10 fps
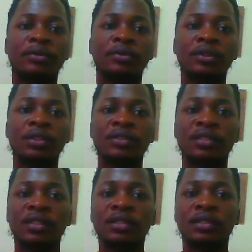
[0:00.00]

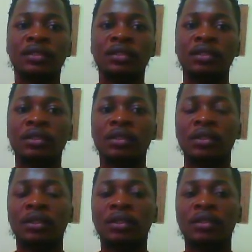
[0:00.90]
insert,
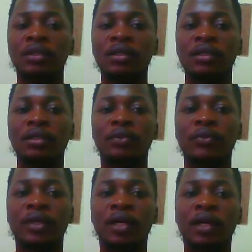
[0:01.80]
and then here we
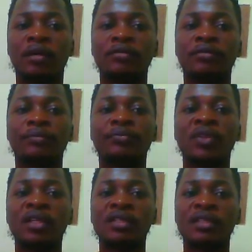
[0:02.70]
have
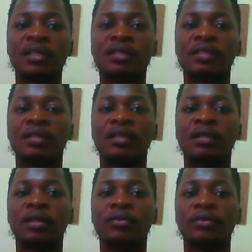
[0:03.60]
text.
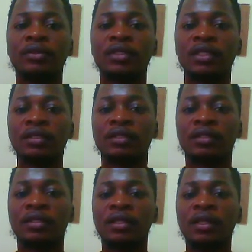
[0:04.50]
Click on text,
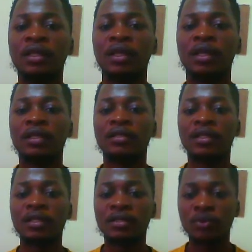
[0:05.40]
and the
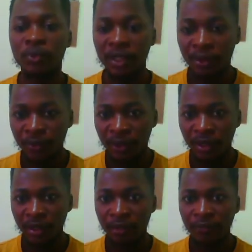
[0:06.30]
text will
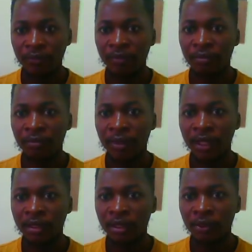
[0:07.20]
appear,
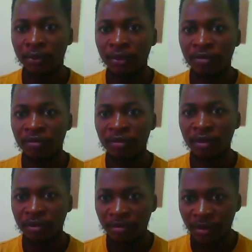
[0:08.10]
but it will be
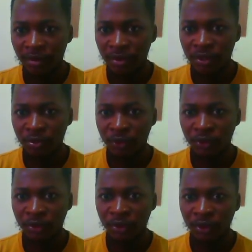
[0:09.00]
very small
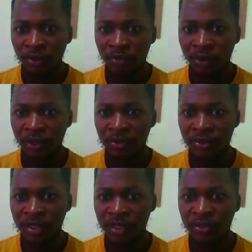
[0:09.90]
for you to
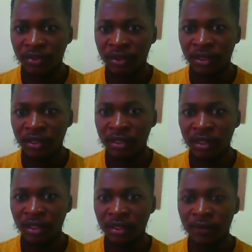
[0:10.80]
see. So this is
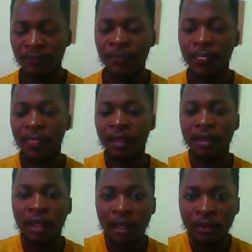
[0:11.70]
it, and
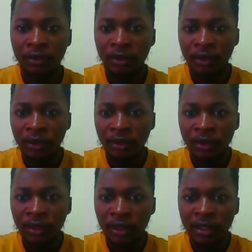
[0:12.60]
now
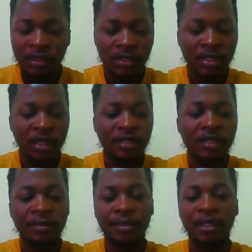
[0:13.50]
you can start
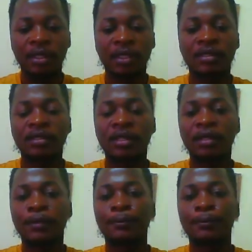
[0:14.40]
typing and say